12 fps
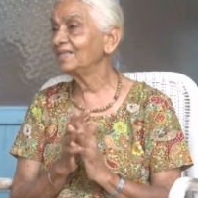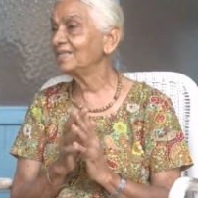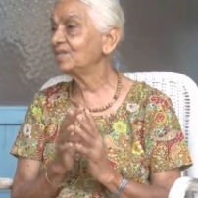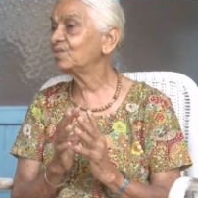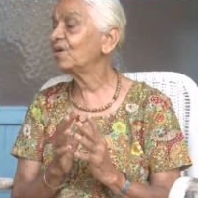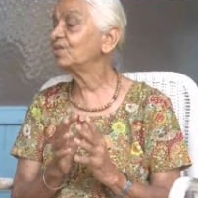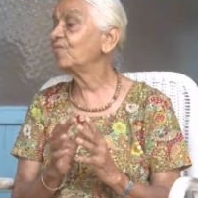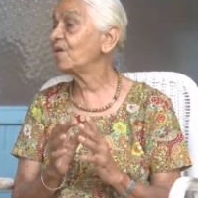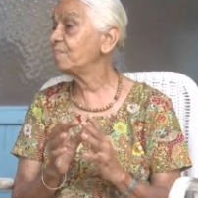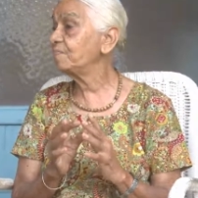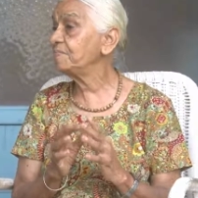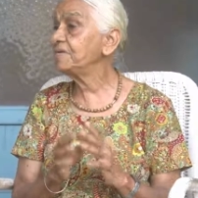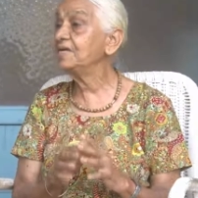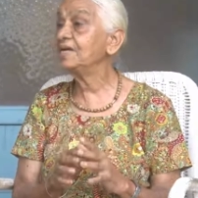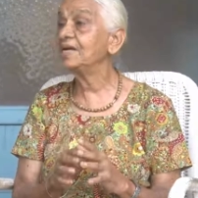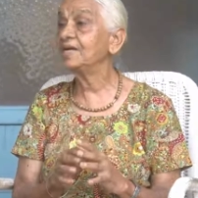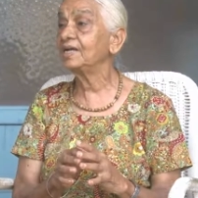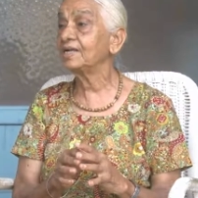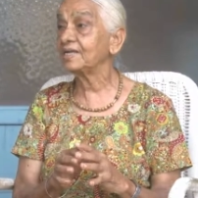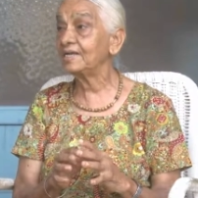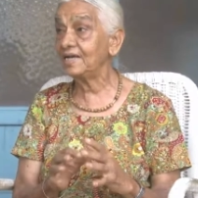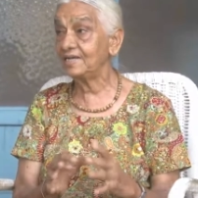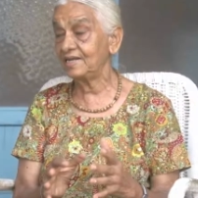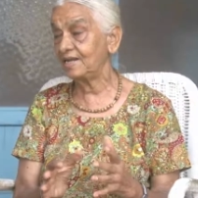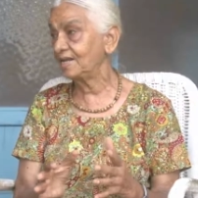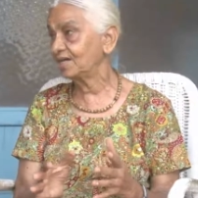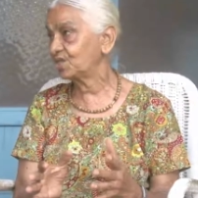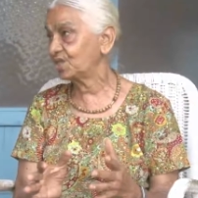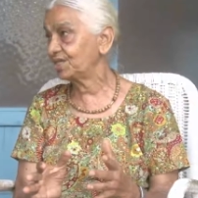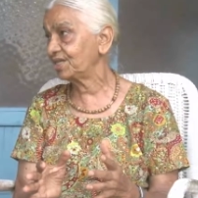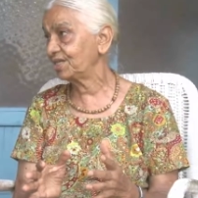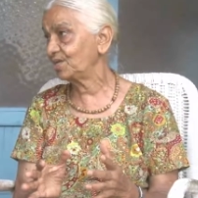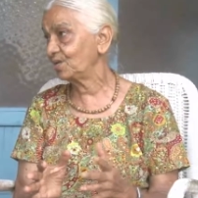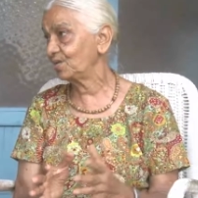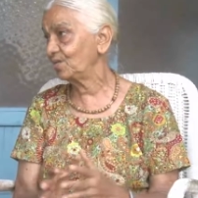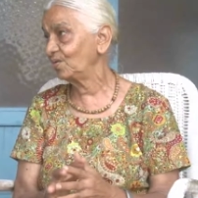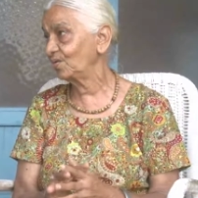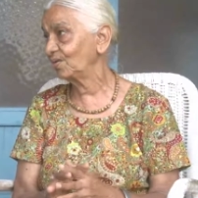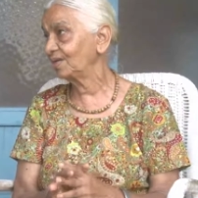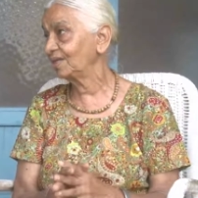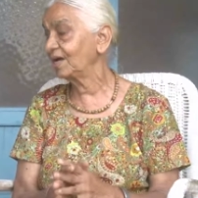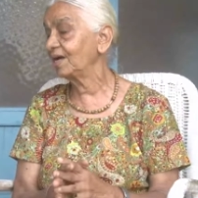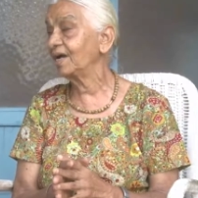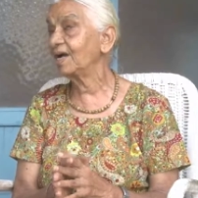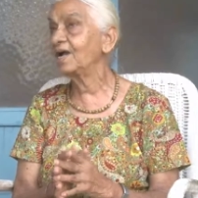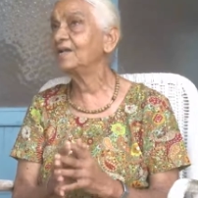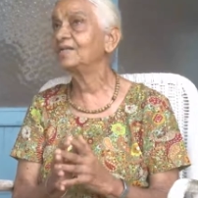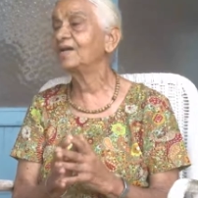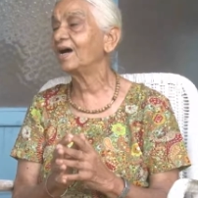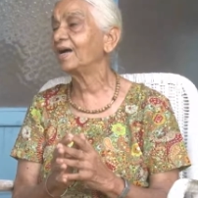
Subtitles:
This was for me a real luxury, and